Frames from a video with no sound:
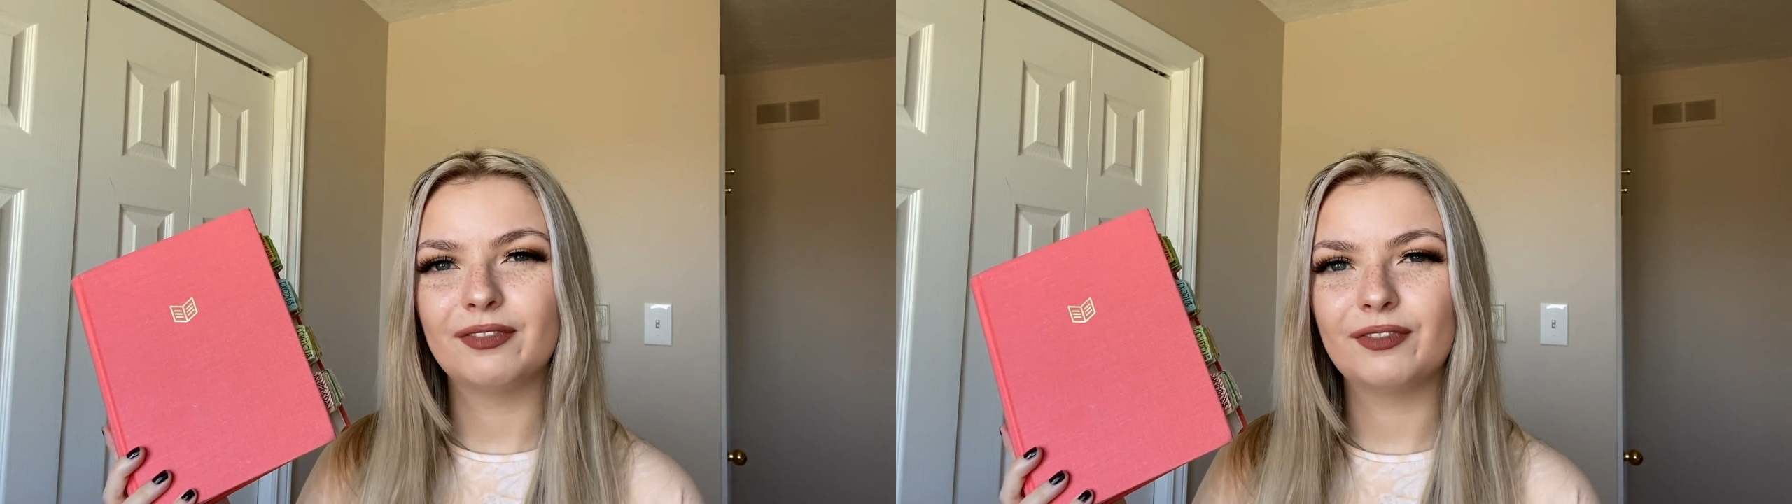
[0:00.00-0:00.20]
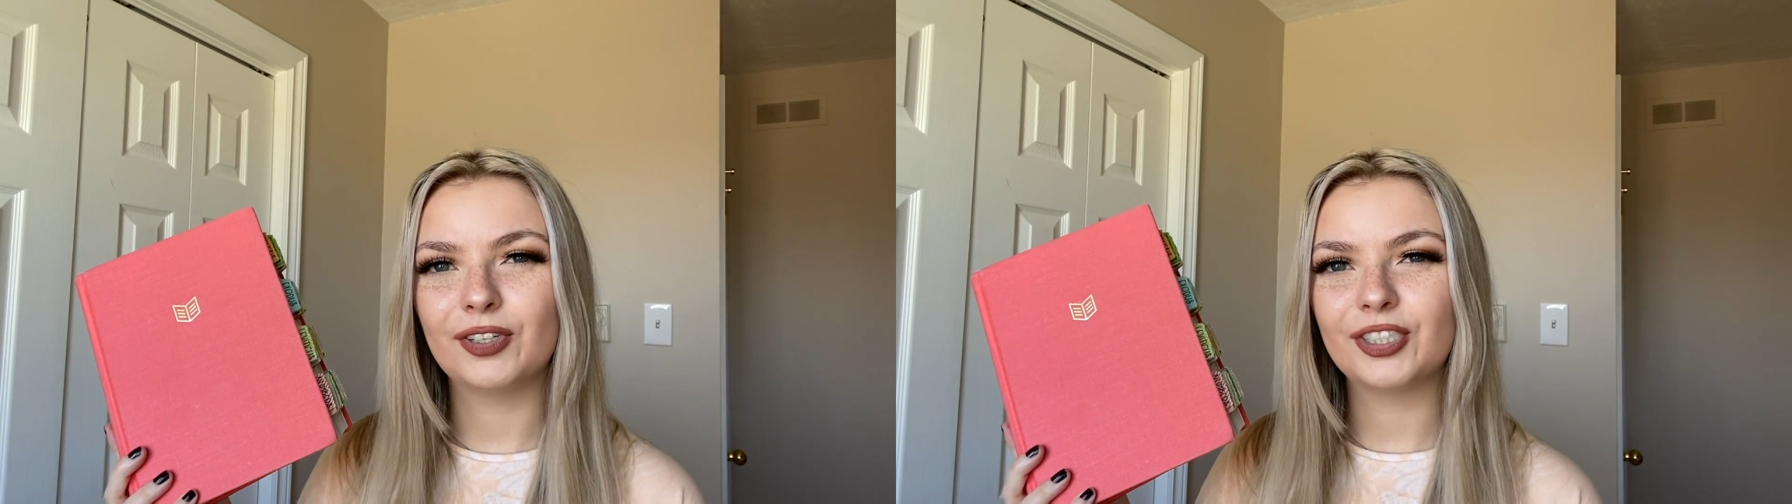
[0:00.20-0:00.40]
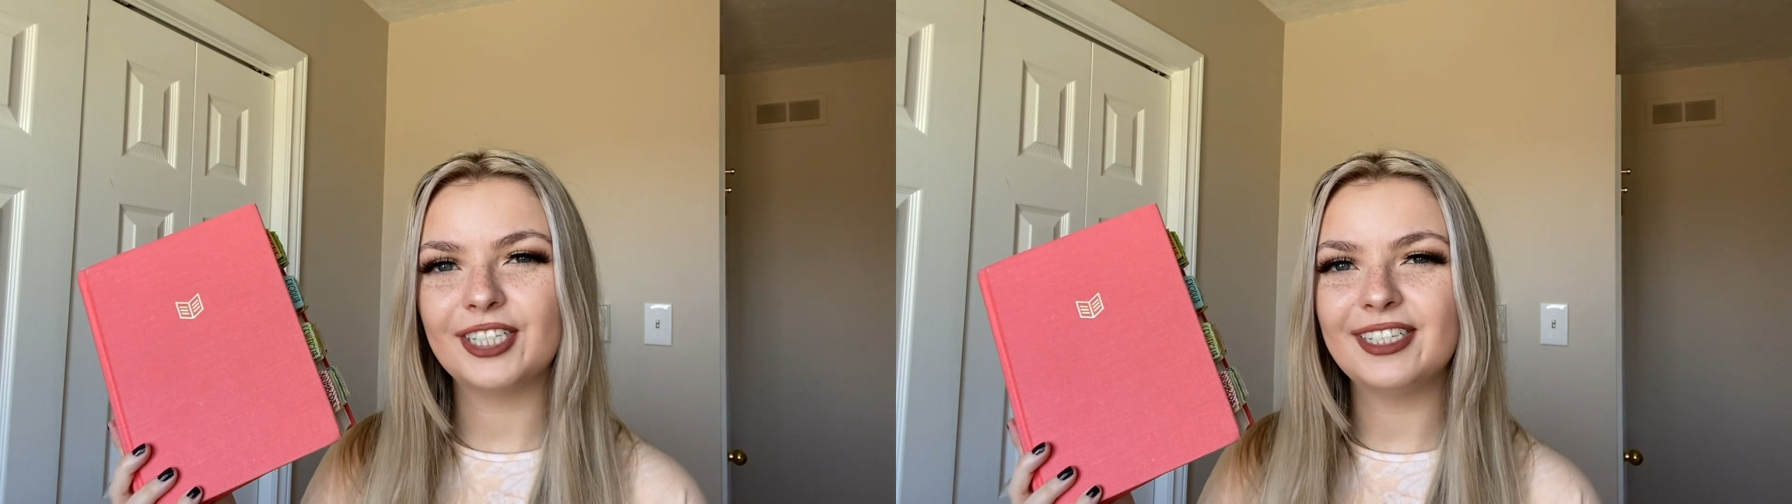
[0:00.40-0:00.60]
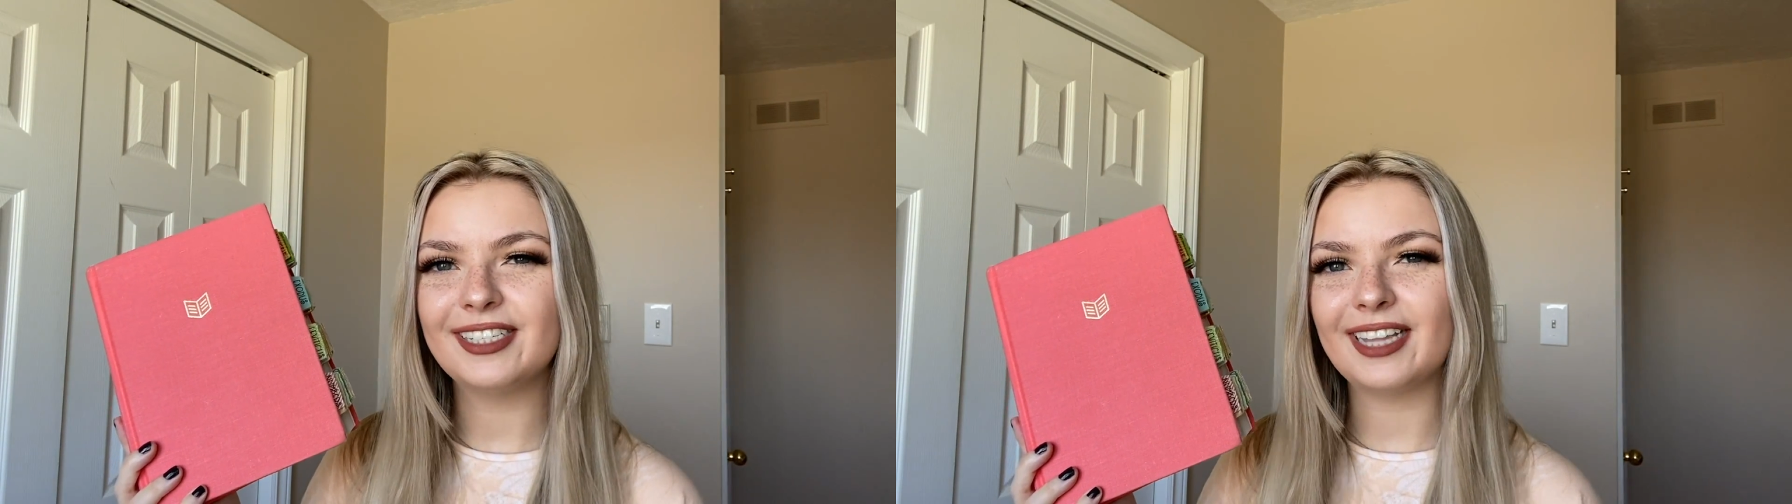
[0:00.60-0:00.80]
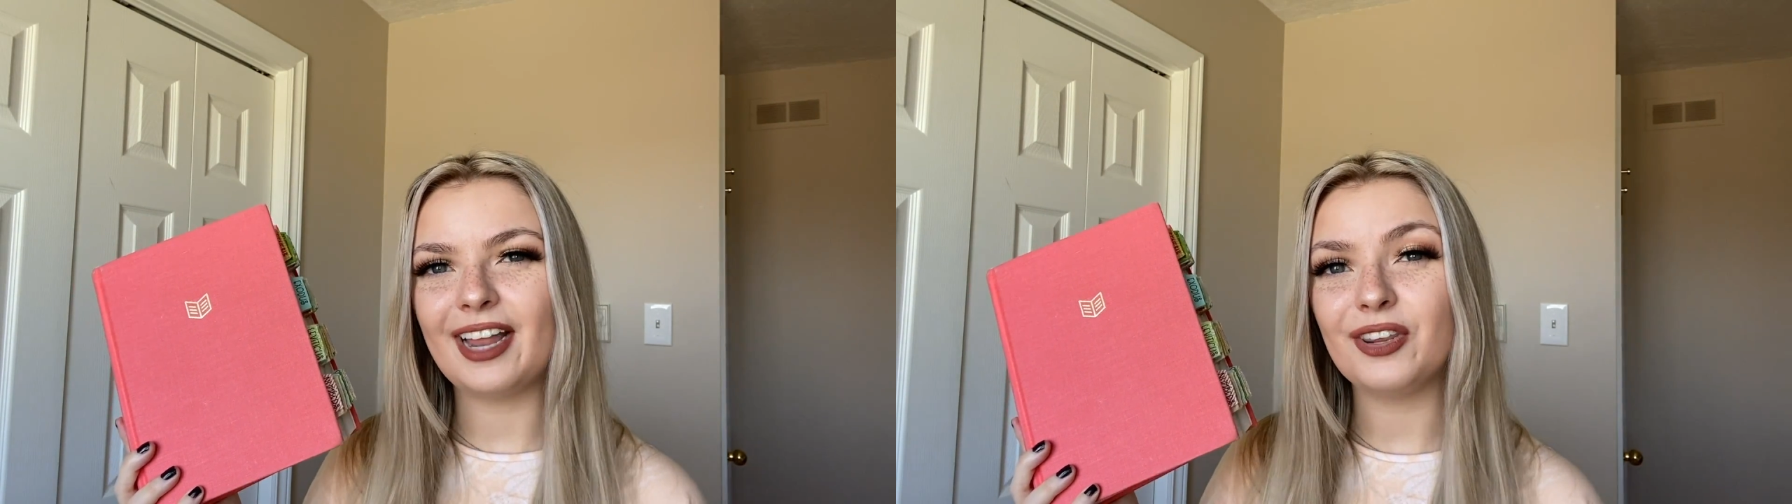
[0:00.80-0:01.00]
versions
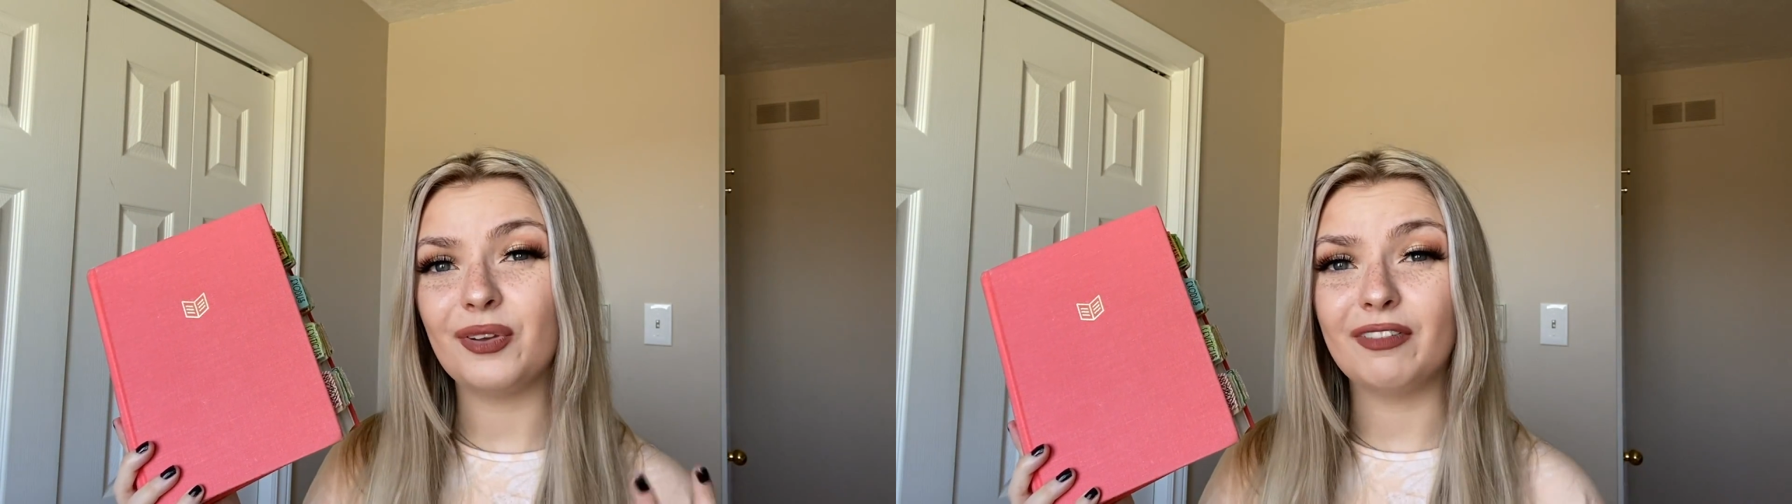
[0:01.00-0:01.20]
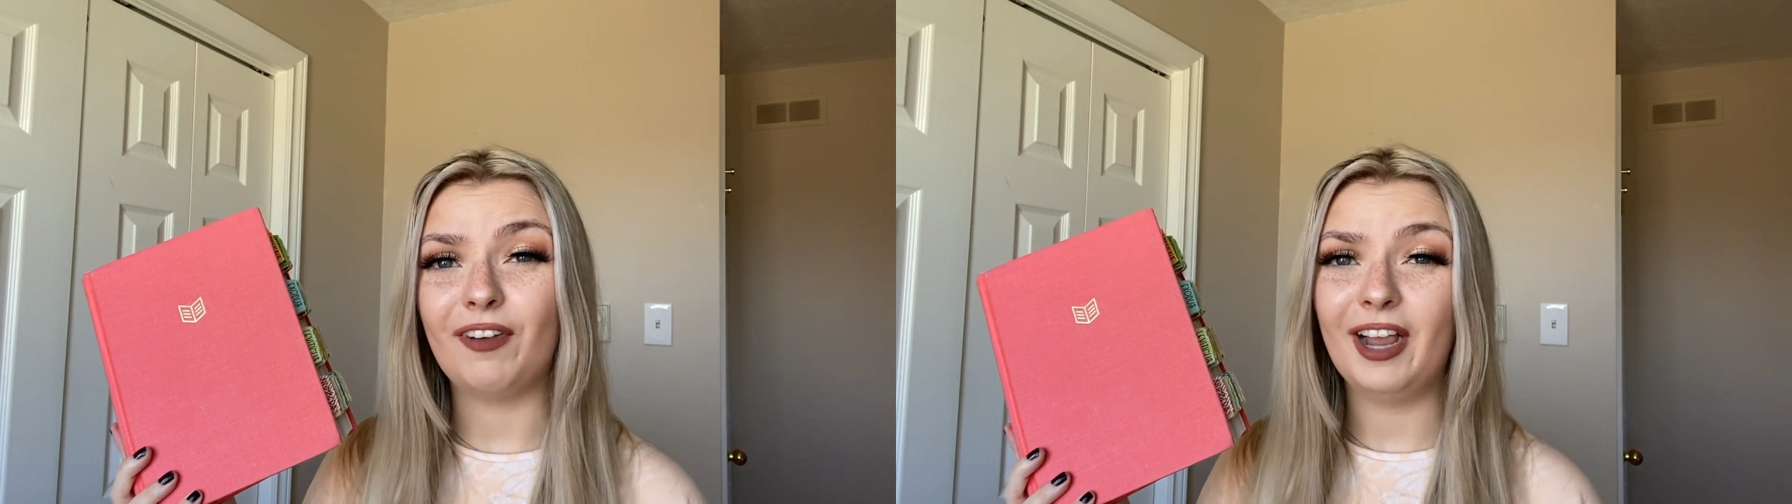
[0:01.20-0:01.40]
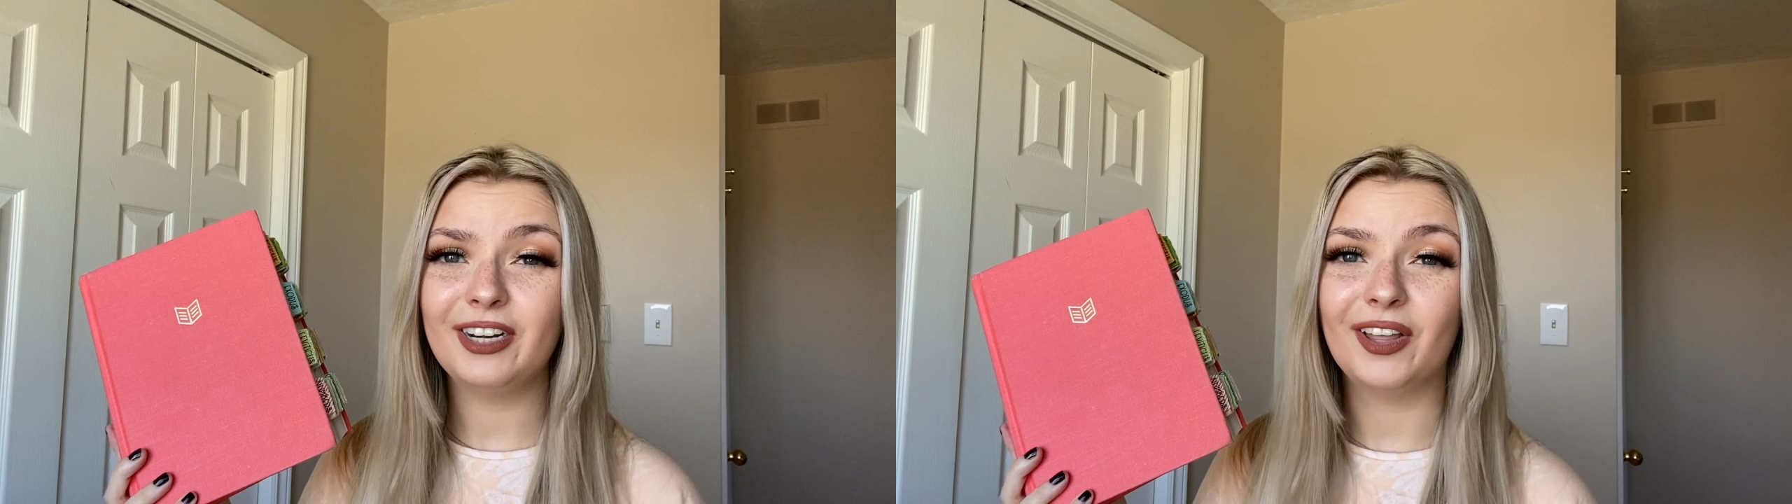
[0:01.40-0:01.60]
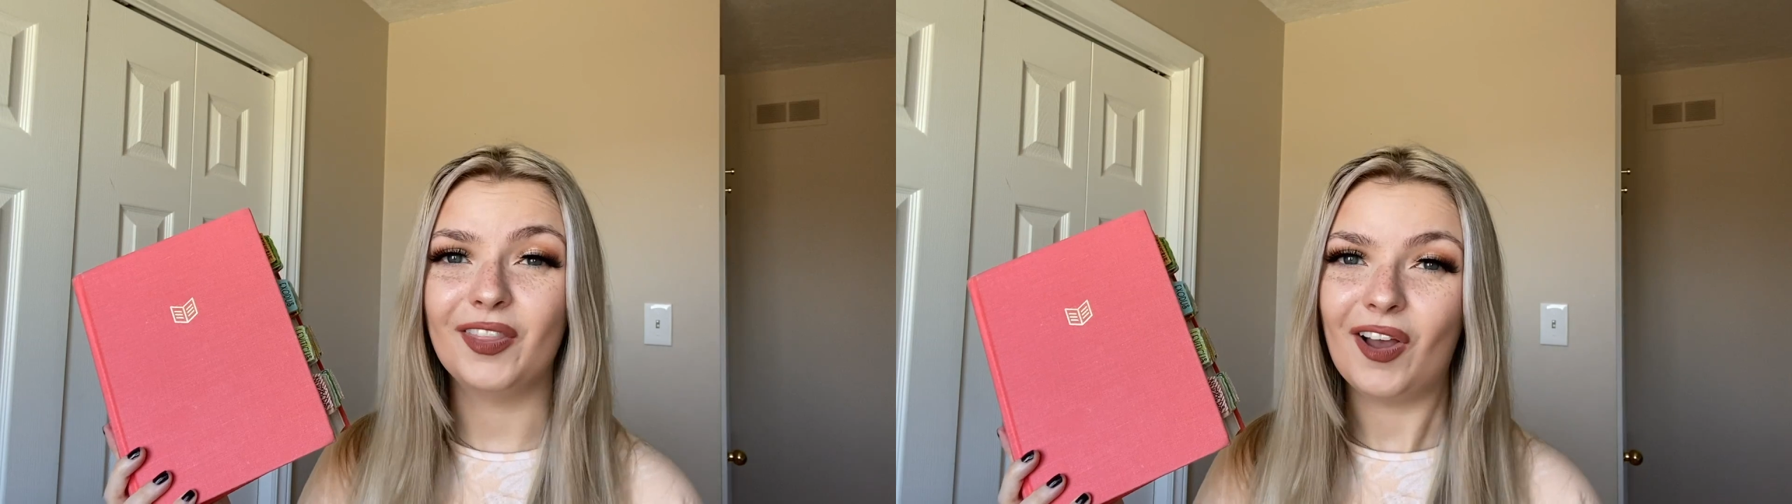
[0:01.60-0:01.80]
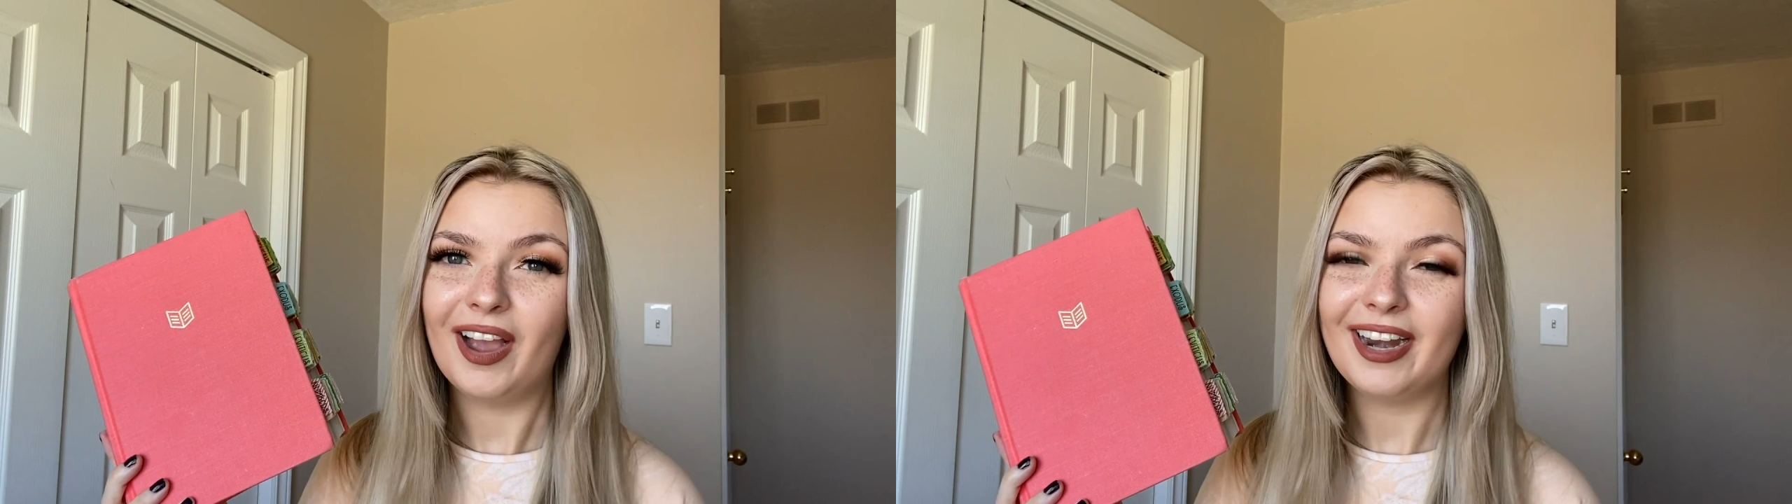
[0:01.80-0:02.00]
that you can find
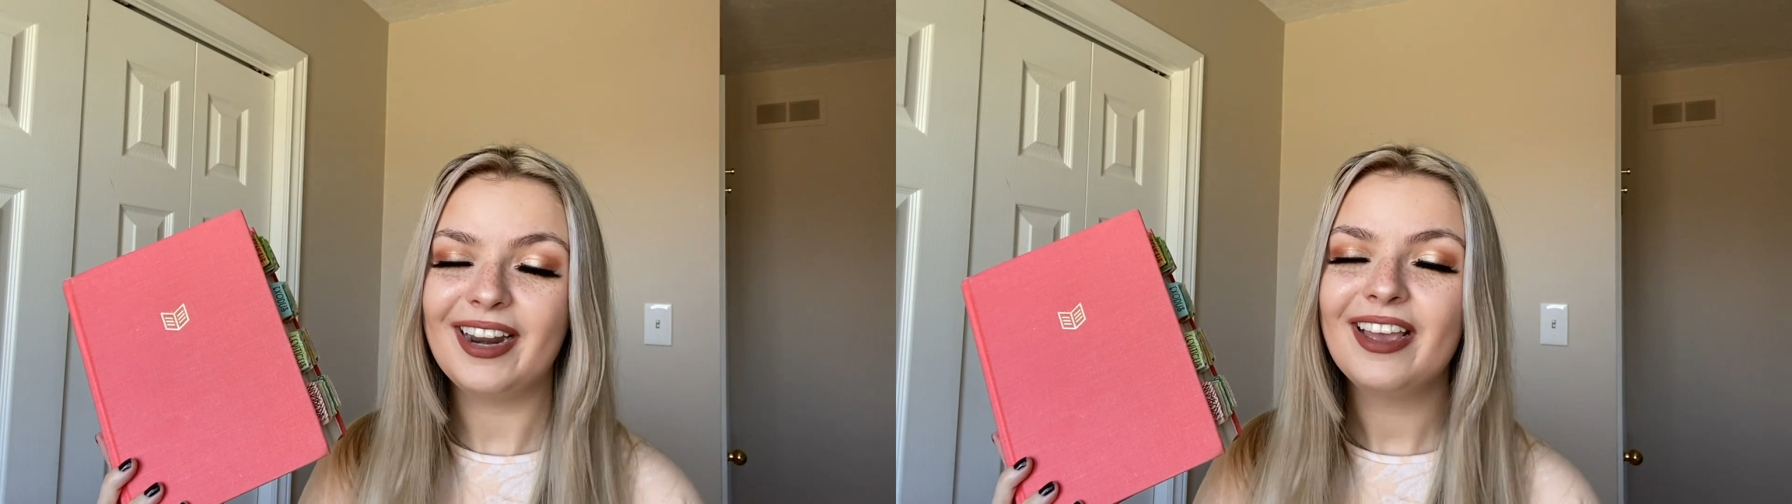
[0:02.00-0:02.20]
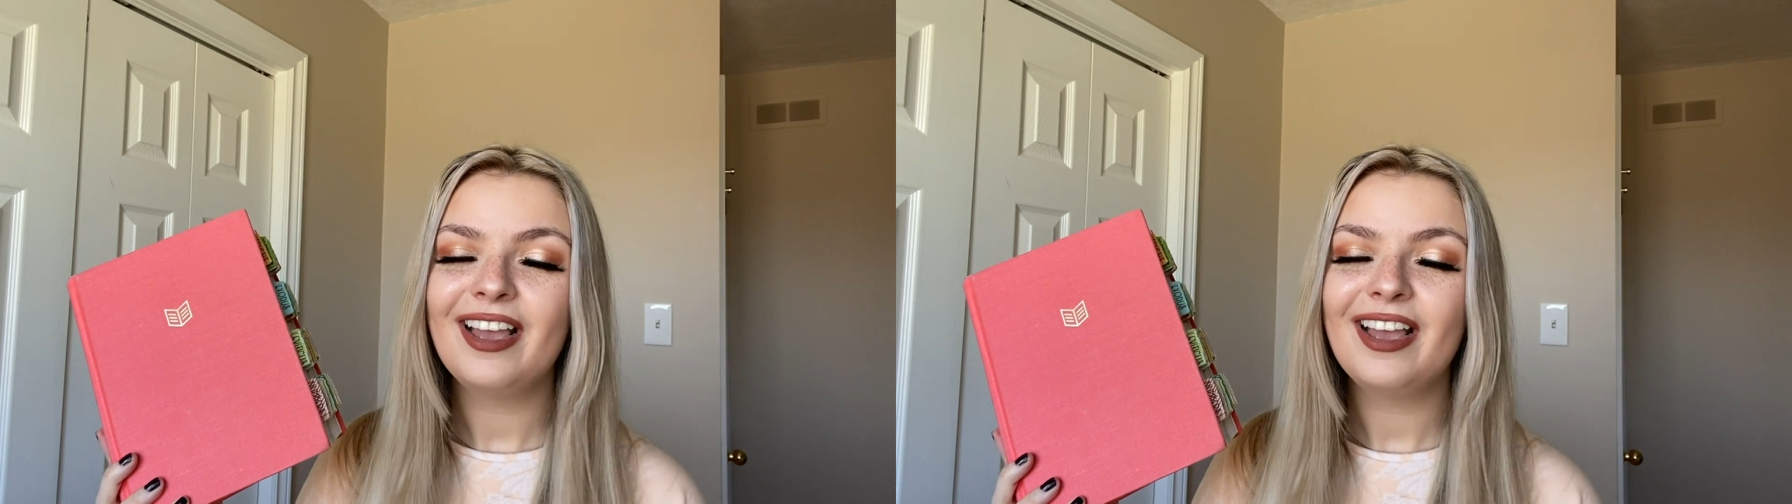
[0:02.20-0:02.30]
online.